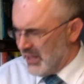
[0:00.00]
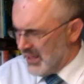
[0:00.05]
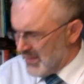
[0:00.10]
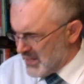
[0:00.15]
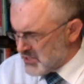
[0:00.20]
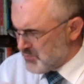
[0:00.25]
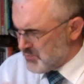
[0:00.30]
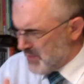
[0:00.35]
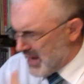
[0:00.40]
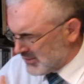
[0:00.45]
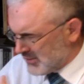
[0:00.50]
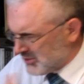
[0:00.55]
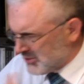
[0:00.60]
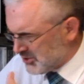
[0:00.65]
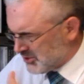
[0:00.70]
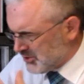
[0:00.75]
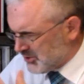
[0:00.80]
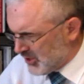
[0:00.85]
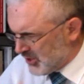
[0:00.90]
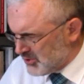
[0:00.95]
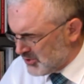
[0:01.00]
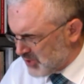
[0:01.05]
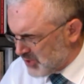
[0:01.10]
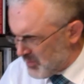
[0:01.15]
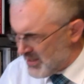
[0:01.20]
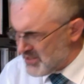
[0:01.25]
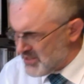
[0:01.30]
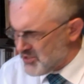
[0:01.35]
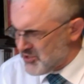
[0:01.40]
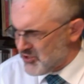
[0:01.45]
This man stirs up
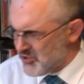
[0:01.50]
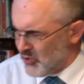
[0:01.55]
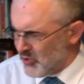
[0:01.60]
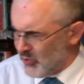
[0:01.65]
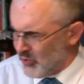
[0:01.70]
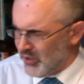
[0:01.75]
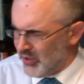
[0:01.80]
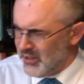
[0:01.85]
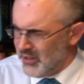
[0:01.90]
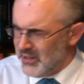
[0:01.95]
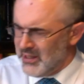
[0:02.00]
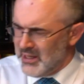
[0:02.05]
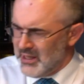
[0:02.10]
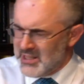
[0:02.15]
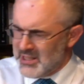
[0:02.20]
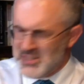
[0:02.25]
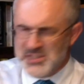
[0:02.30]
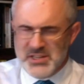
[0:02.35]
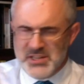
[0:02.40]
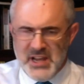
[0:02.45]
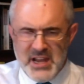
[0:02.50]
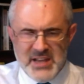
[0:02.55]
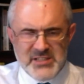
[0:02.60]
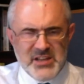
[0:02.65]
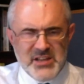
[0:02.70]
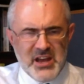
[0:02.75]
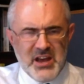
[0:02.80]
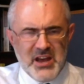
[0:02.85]
his soul and says,